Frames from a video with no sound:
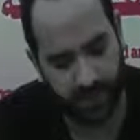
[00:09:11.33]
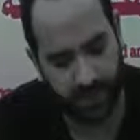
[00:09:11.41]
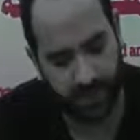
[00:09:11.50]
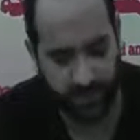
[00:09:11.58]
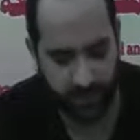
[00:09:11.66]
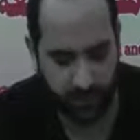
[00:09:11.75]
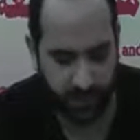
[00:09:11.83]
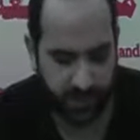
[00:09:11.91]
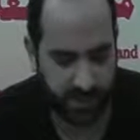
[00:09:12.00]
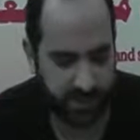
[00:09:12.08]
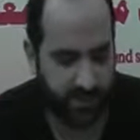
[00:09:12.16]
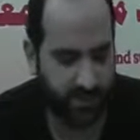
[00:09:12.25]
I bear
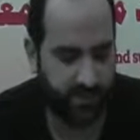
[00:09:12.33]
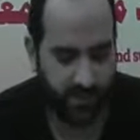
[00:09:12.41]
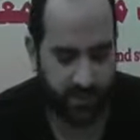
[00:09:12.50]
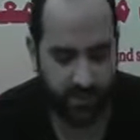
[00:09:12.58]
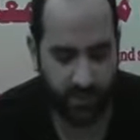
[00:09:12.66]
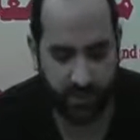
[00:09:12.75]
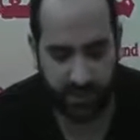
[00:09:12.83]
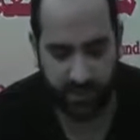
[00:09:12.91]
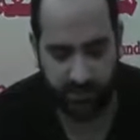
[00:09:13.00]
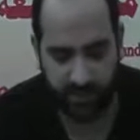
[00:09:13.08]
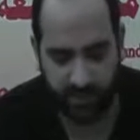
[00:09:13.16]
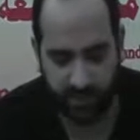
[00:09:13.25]
witness that there is no God
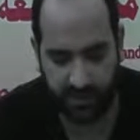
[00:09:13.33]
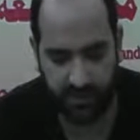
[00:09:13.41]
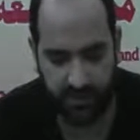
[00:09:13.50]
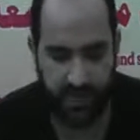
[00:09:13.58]
but Allah,